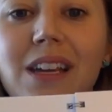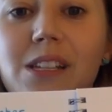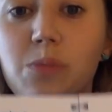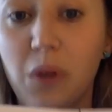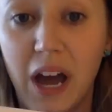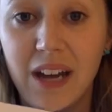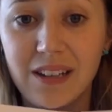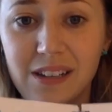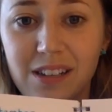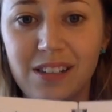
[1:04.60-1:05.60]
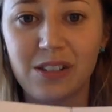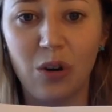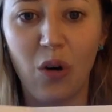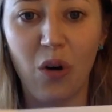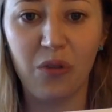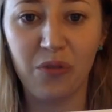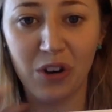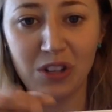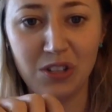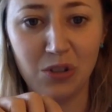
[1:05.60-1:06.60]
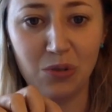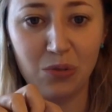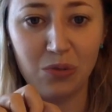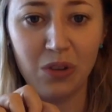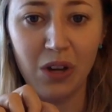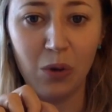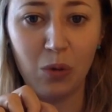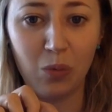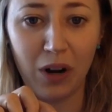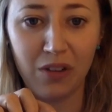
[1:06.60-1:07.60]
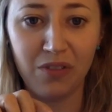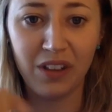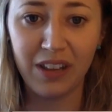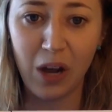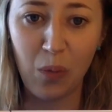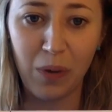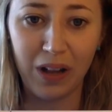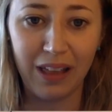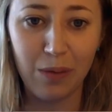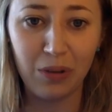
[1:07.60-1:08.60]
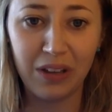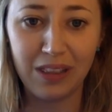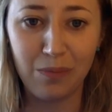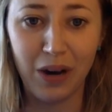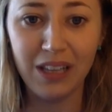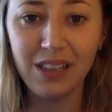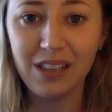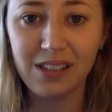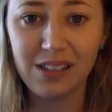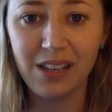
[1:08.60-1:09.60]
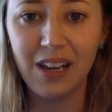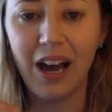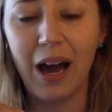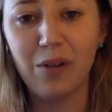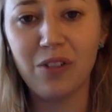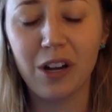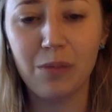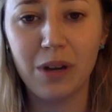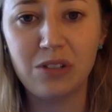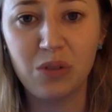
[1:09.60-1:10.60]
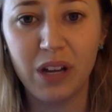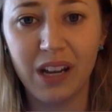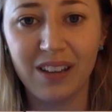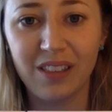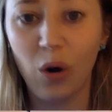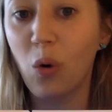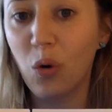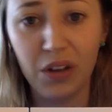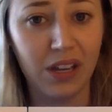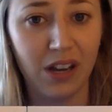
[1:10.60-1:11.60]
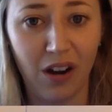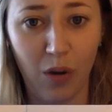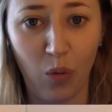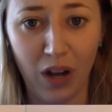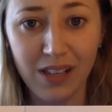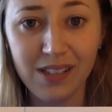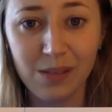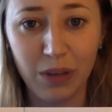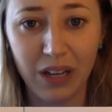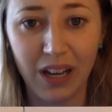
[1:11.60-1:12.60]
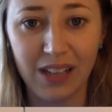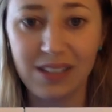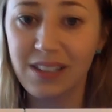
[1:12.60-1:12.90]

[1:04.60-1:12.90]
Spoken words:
spread. So first you would want to fill it out by labeling the months. I would recommend doing the whole year at once, because